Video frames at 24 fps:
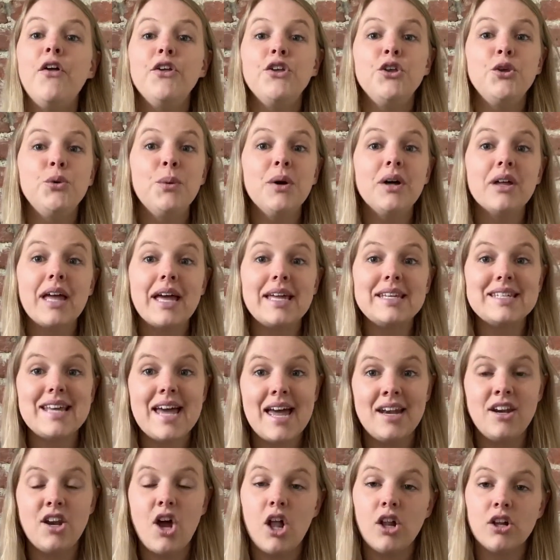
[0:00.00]
you will get
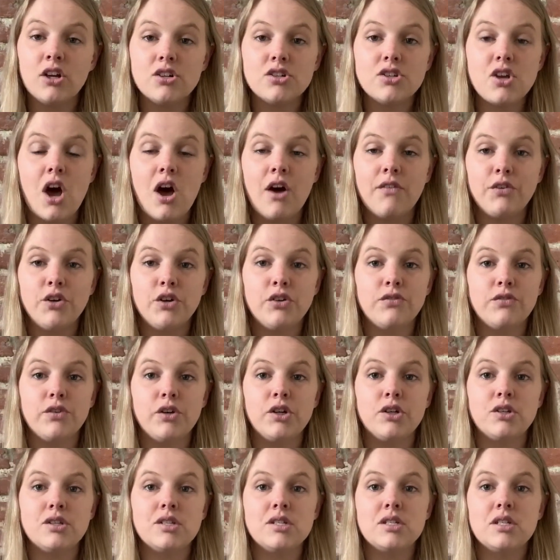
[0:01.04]
$10 off your
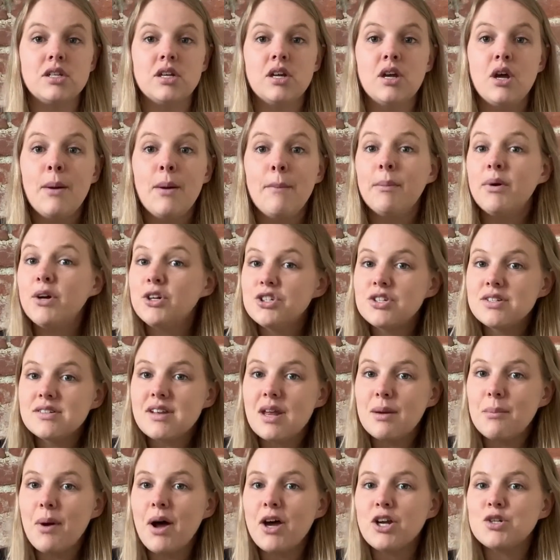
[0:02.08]
first purchase
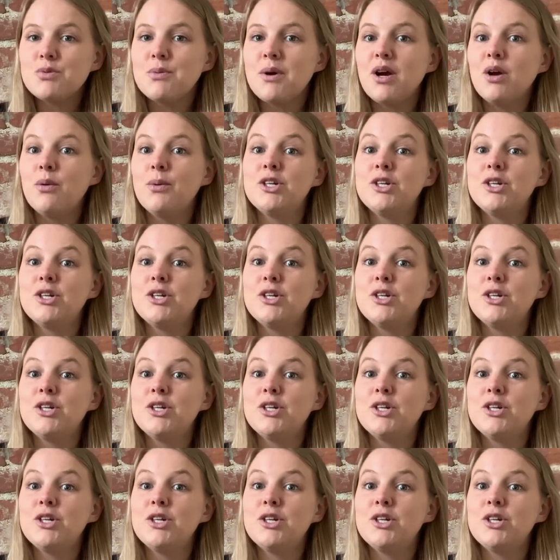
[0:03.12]
on Poshmark,